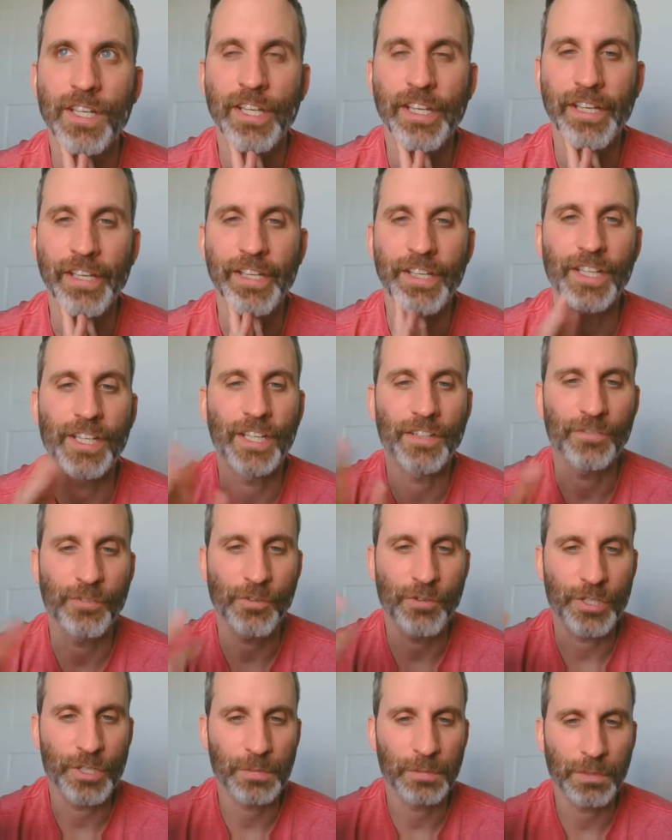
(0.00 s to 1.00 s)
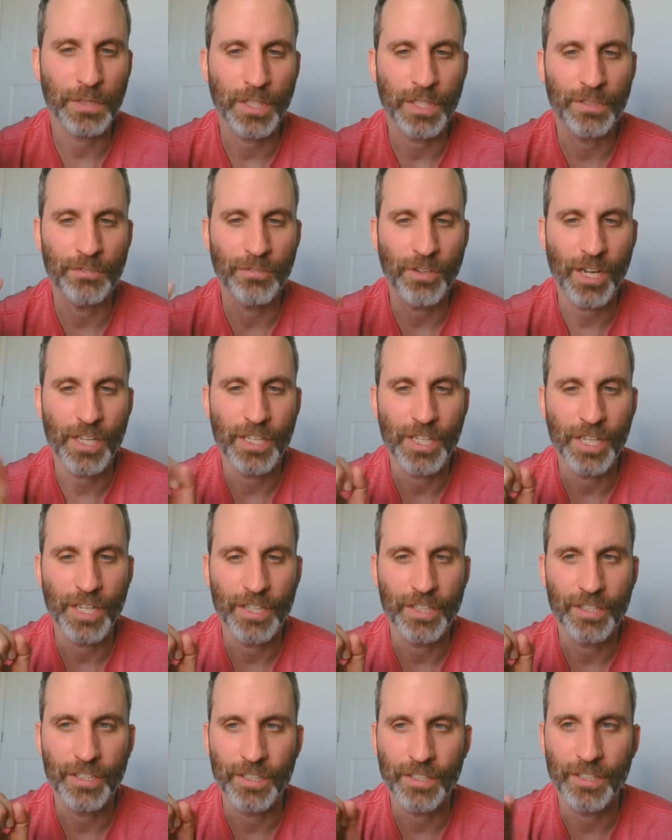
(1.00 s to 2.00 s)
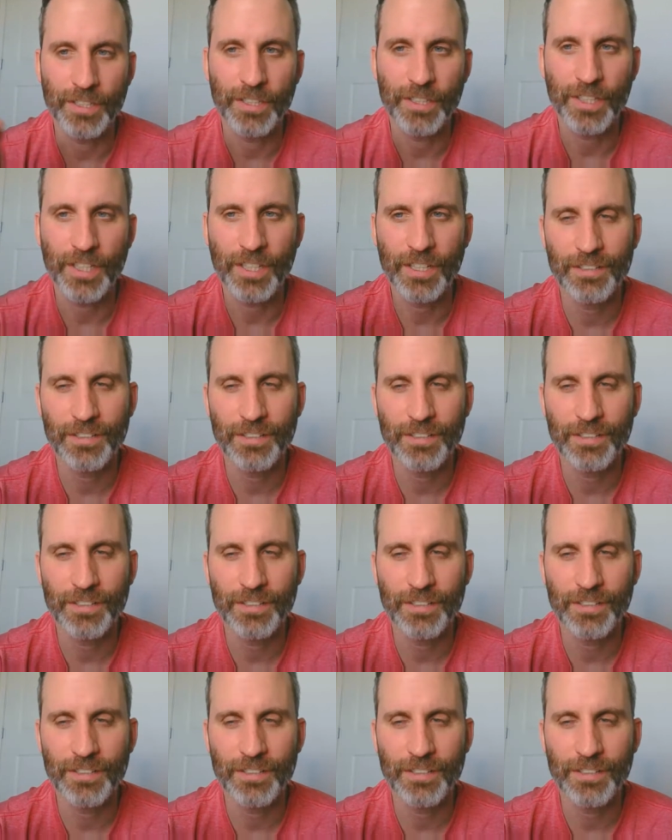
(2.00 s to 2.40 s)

and I've always played right-handed, and